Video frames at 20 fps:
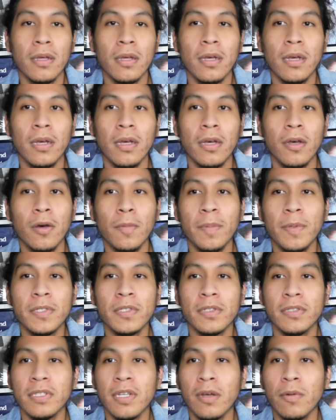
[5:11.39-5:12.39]
hope it
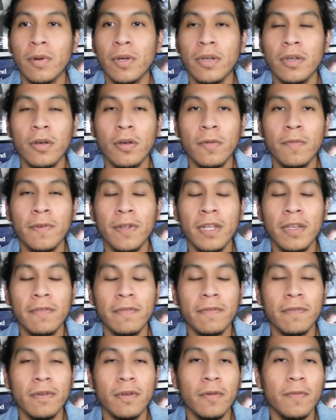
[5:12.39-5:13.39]
turns out well, and
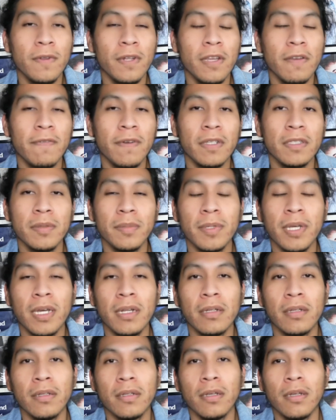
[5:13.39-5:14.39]
hopefully I find some
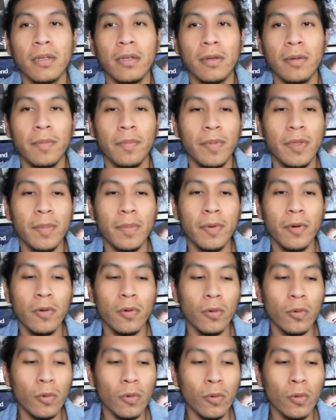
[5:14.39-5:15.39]
kind of
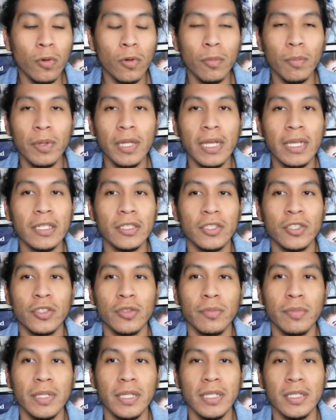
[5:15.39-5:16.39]
people who play
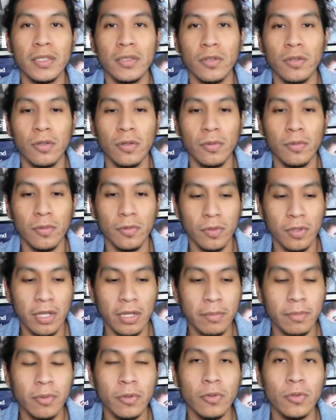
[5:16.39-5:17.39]
instruments or
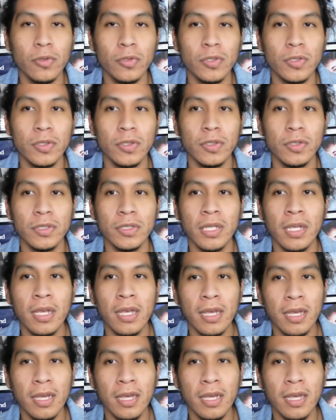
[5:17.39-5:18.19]
like producers.